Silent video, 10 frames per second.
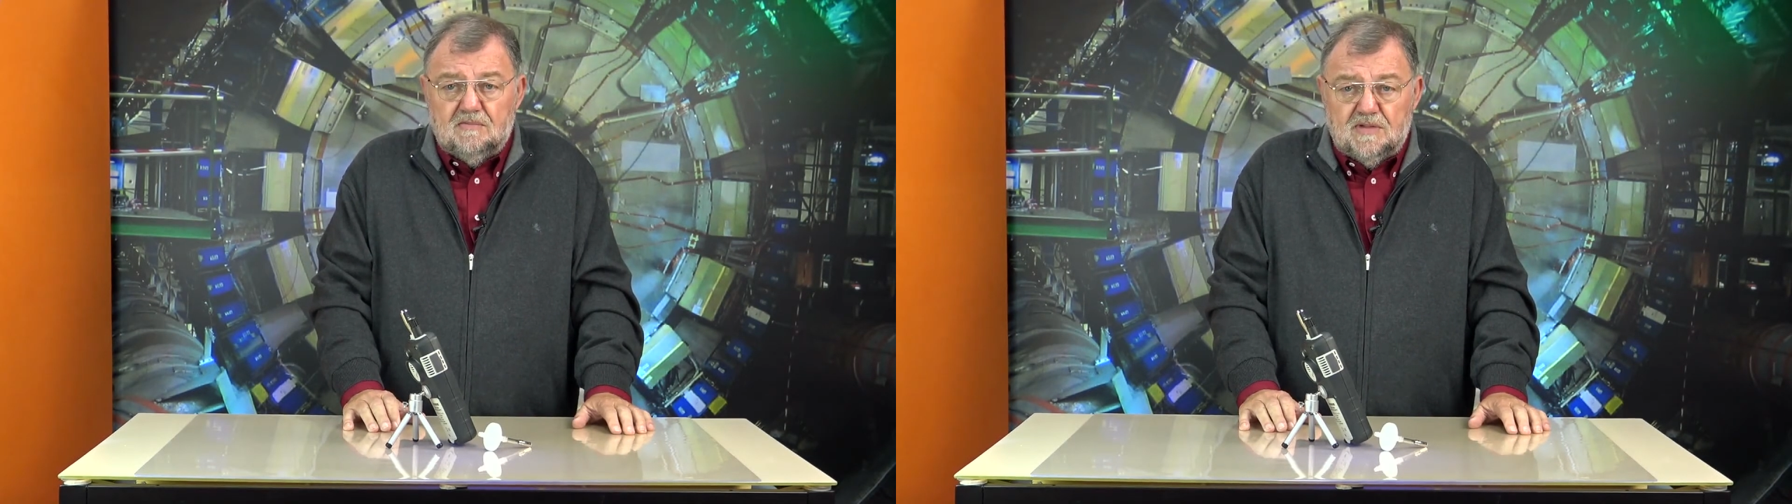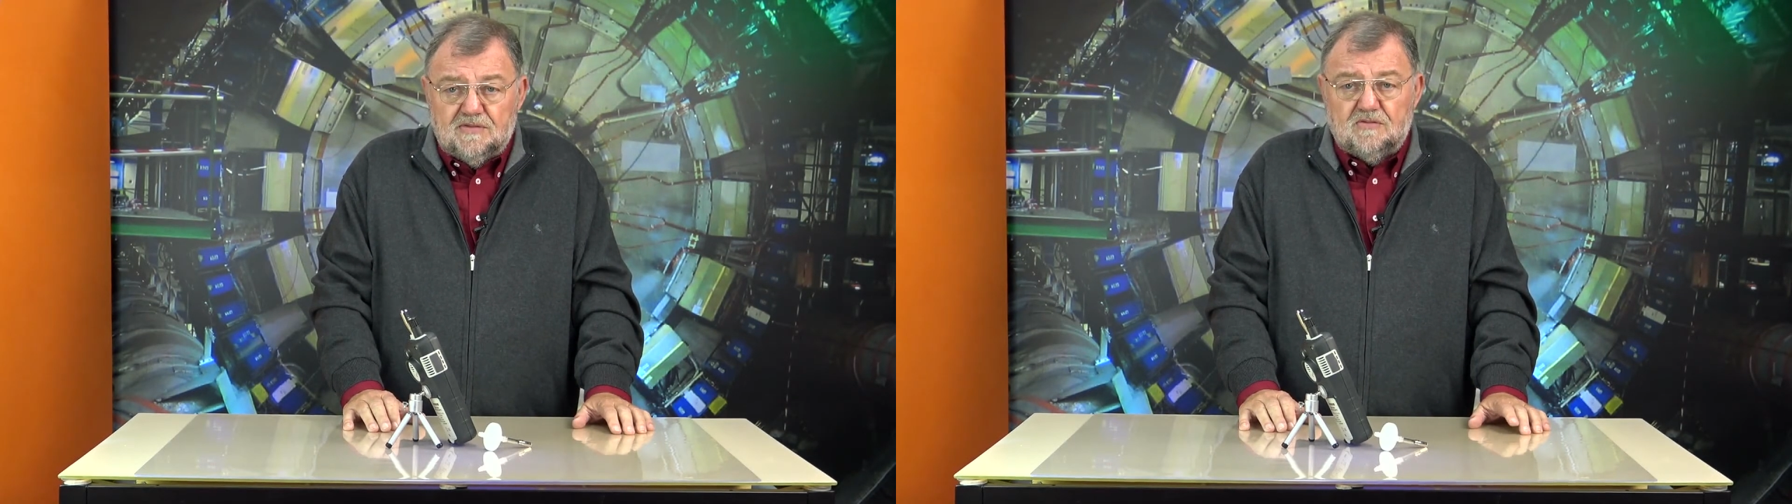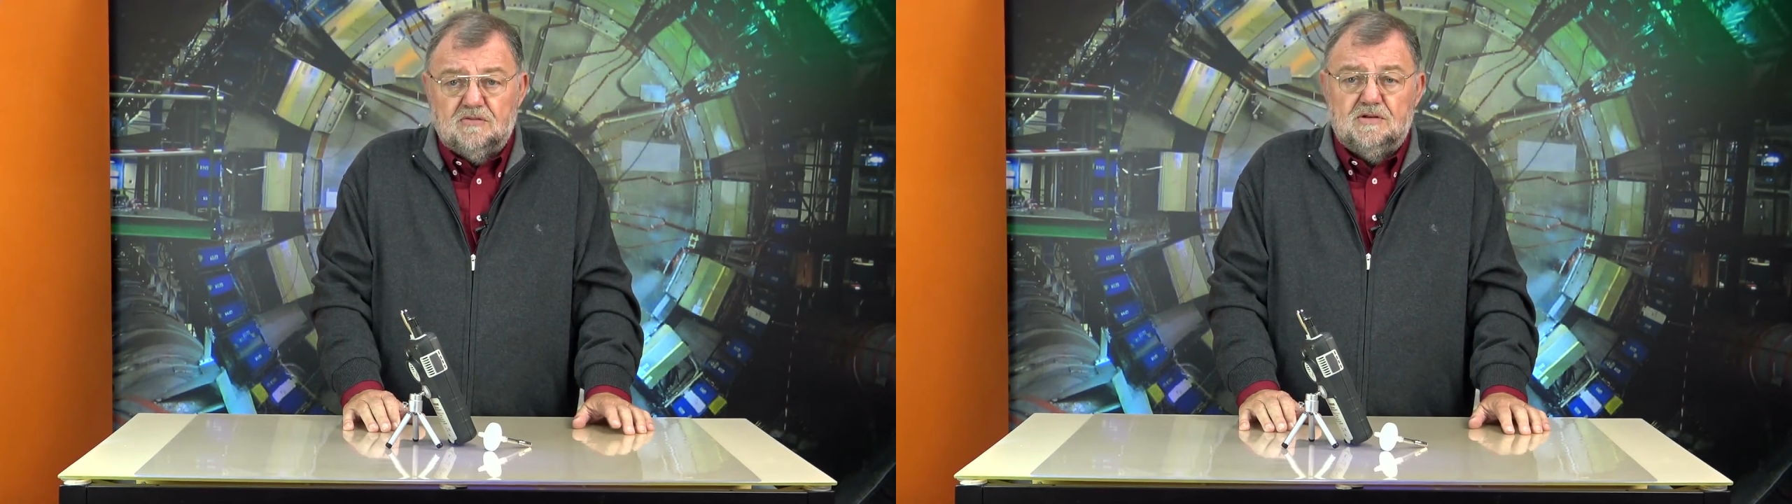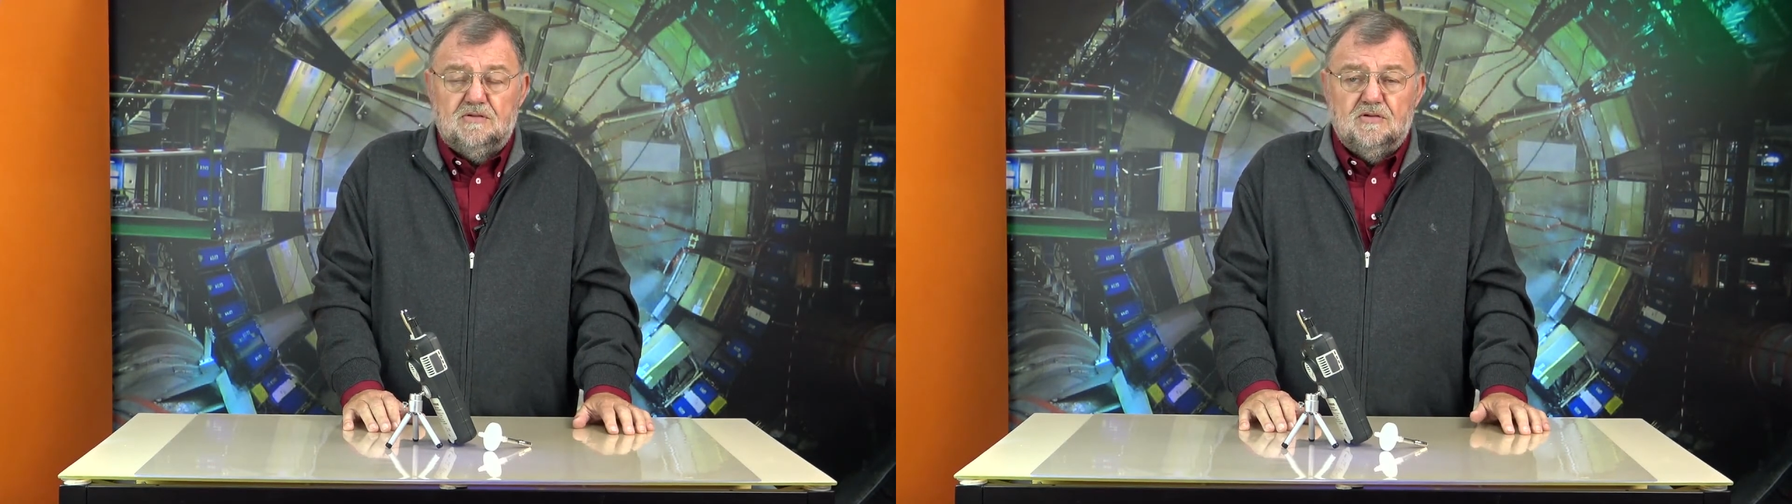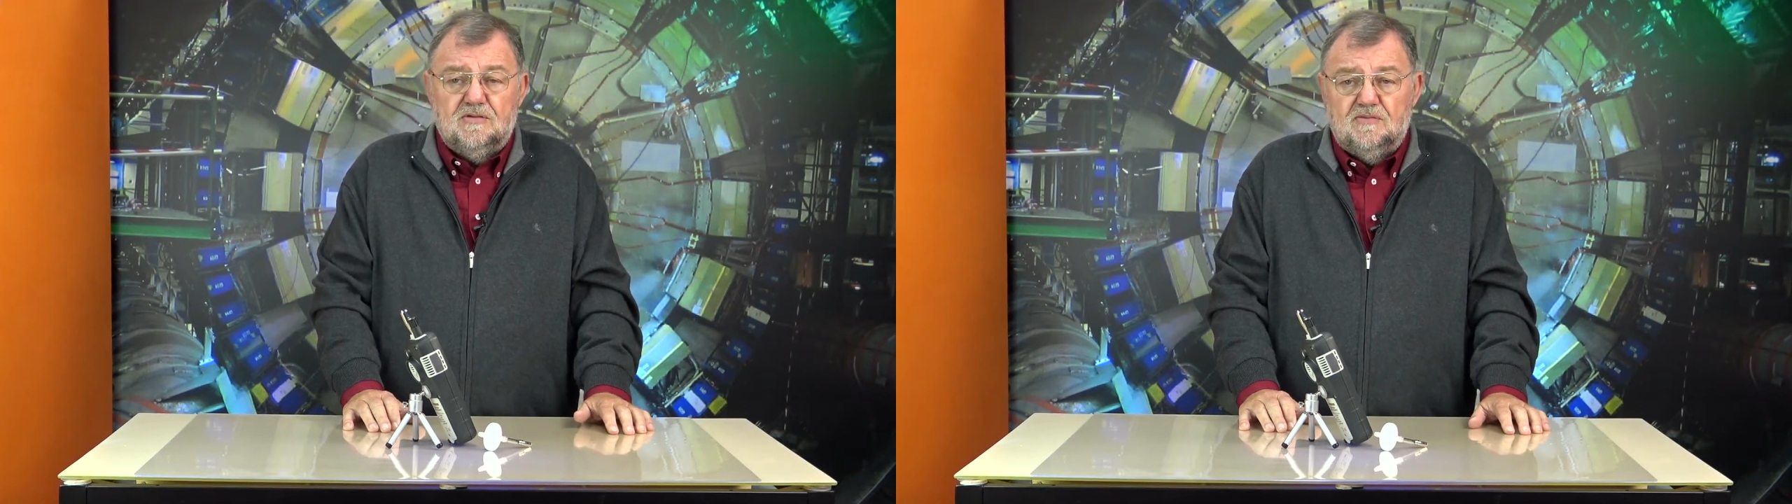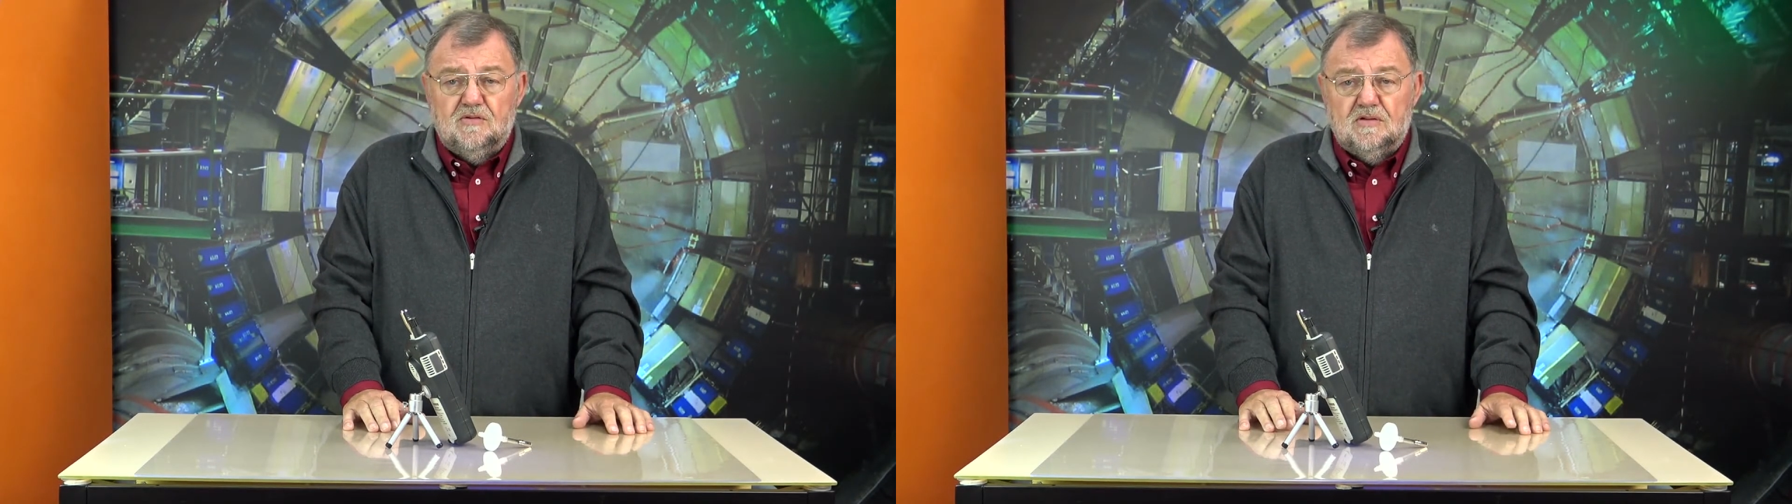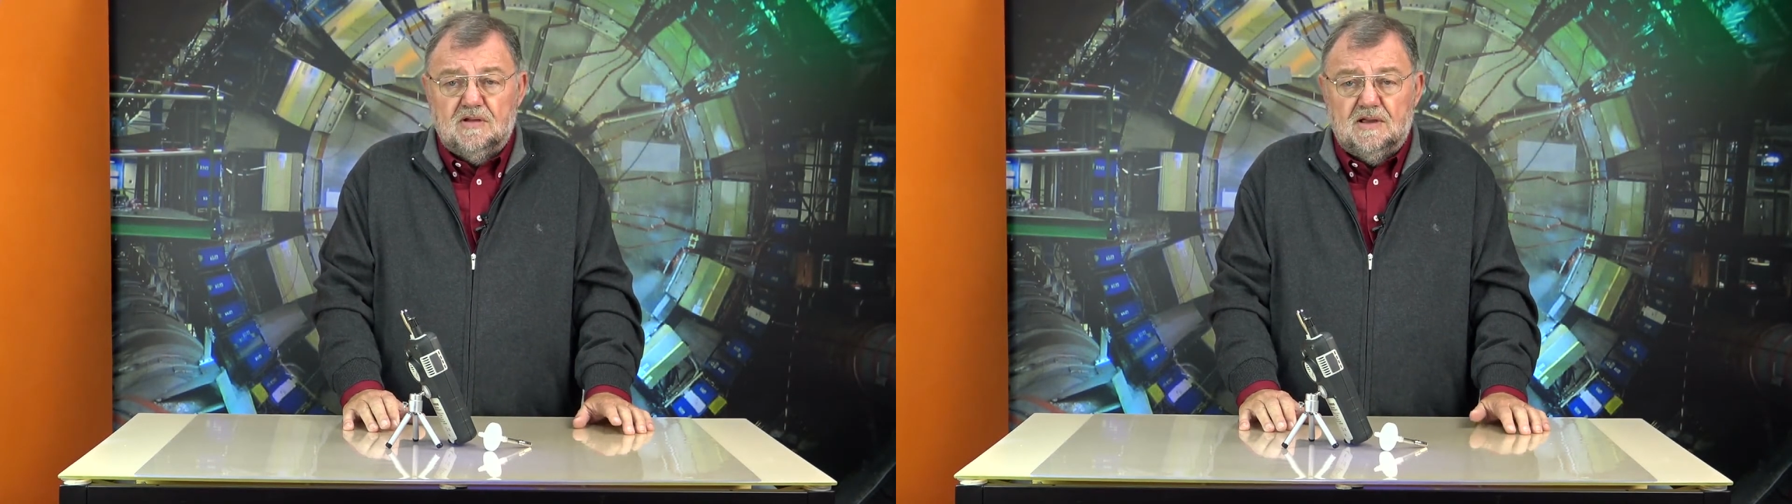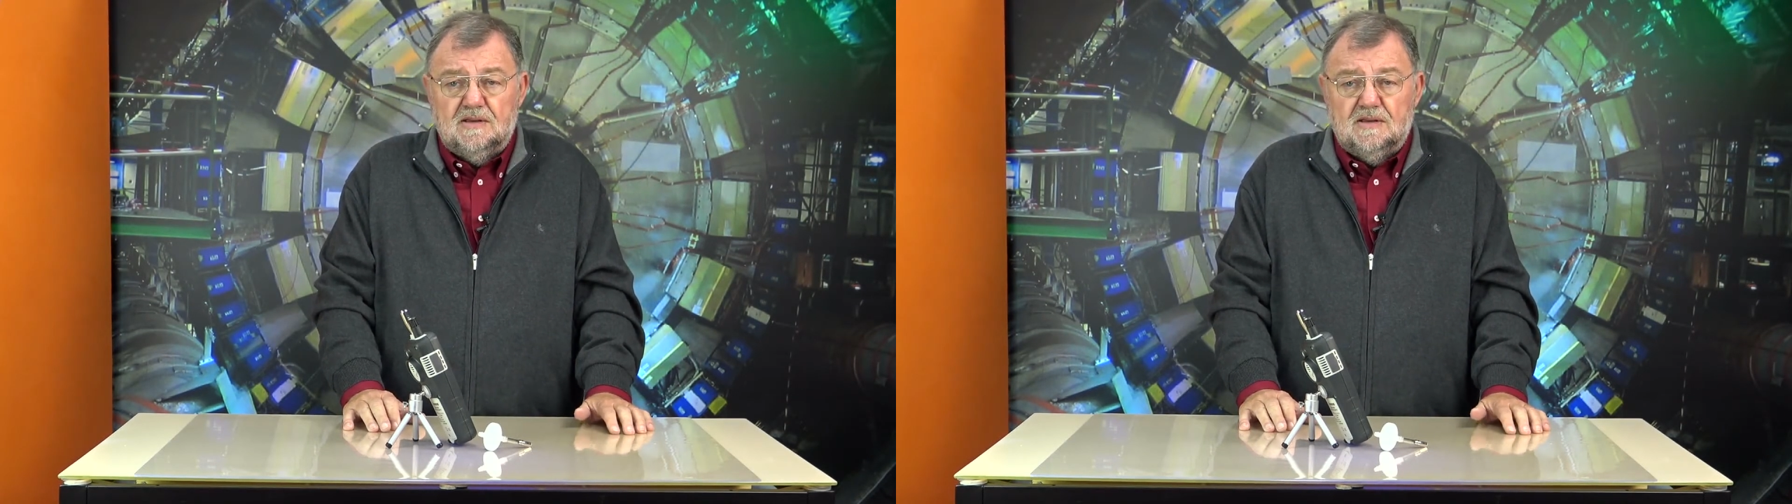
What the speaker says: anything in the display.